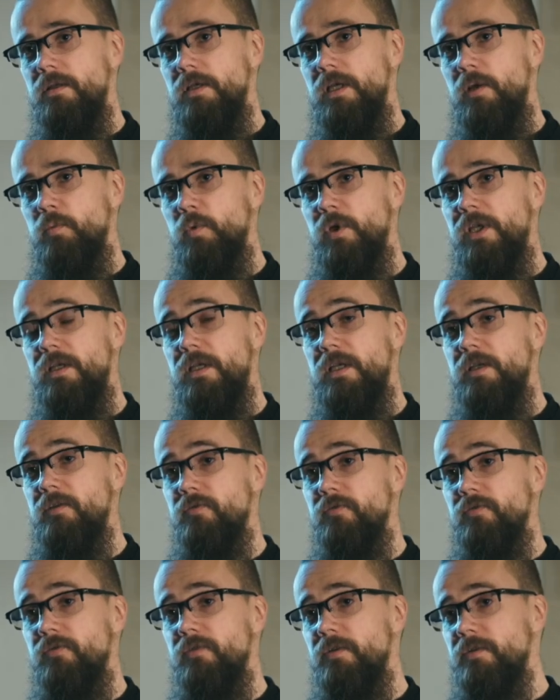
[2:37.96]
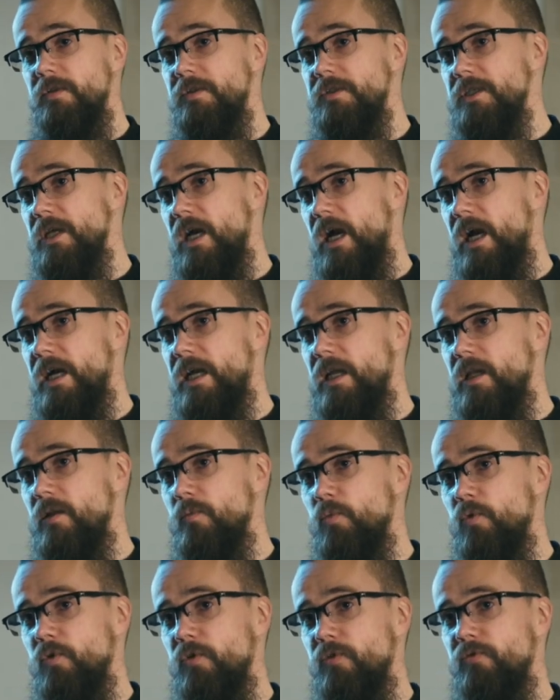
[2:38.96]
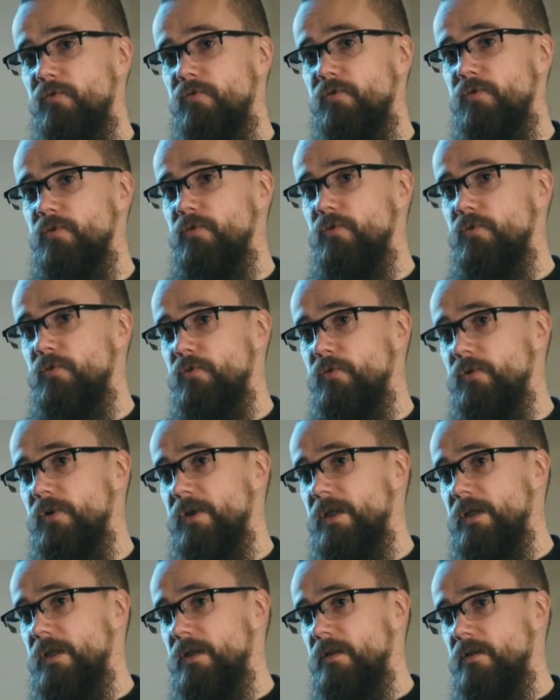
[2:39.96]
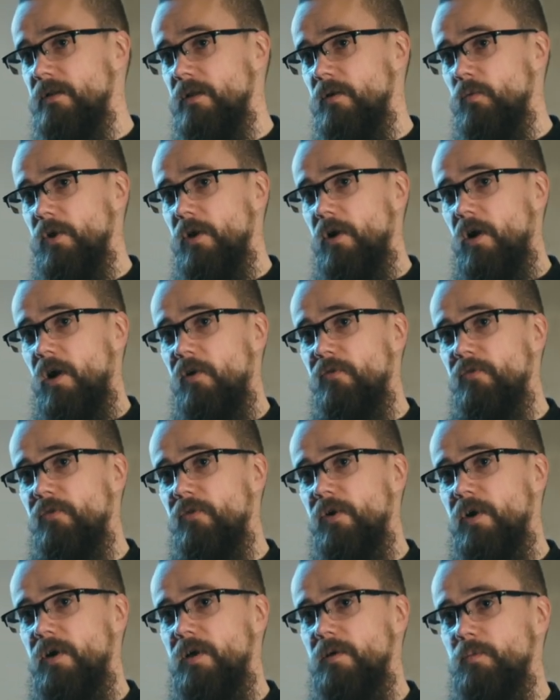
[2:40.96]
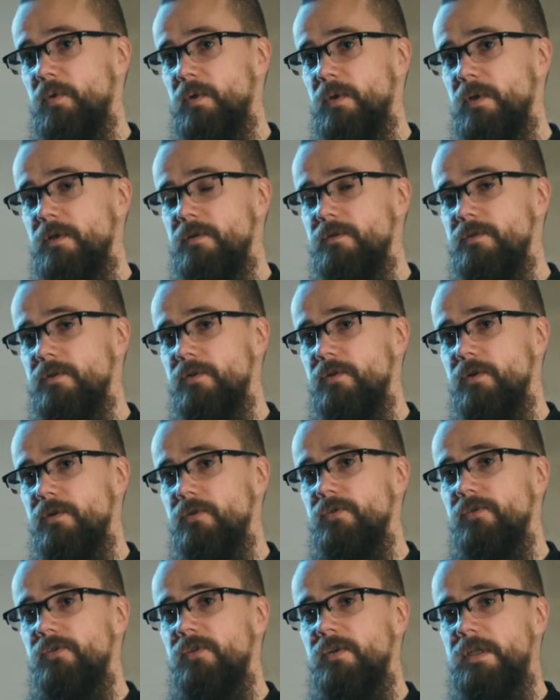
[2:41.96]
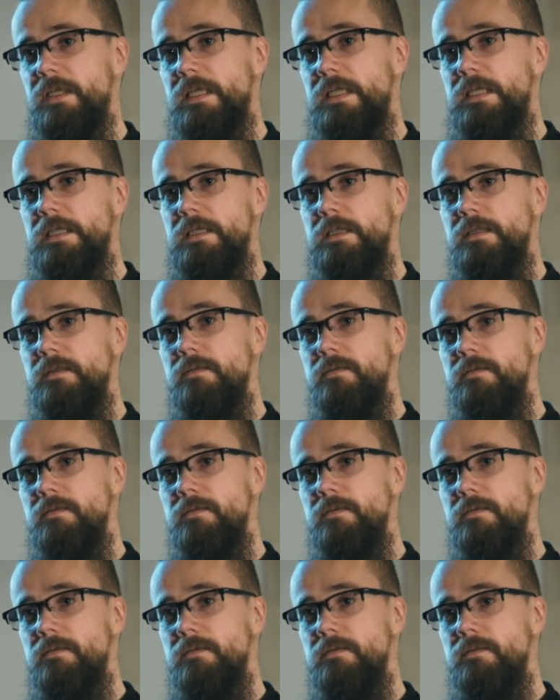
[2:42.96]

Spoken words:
And we give the time or the food that we offer up to those in need.